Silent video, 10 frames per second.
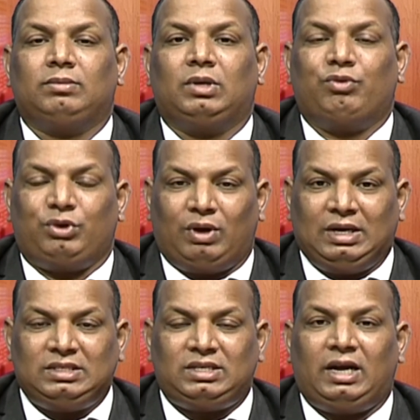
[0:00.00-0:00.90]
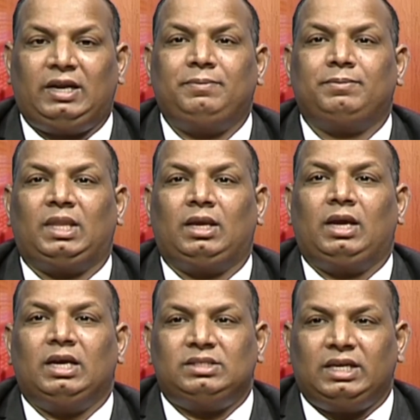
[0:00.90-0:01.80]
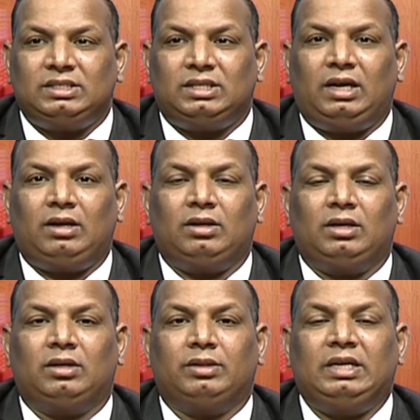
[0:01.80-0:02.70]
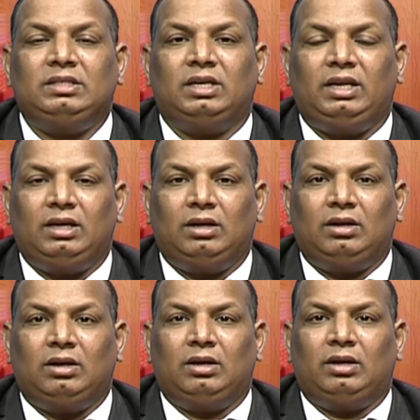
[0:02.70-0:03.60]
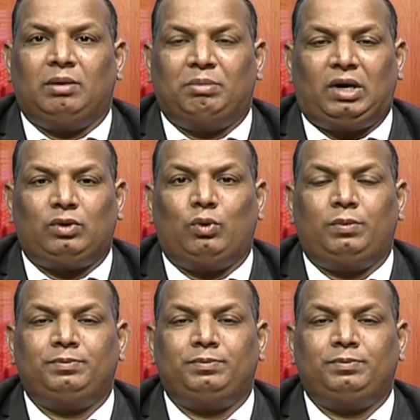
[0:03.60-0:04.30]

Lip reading: For your understanding, it says that there is a legal embargo